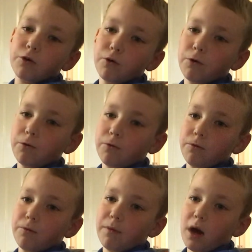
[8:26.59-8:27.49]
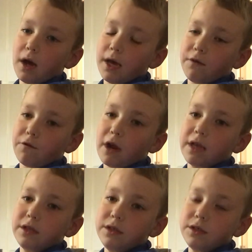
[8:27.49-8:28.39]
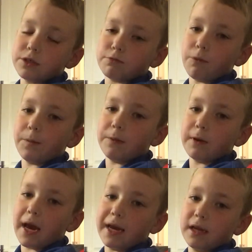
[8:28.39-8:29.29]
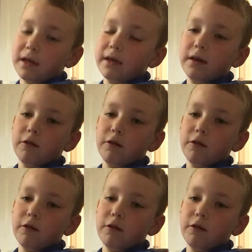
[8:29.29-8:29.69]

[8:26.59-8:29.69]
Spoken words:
all my friends would be playing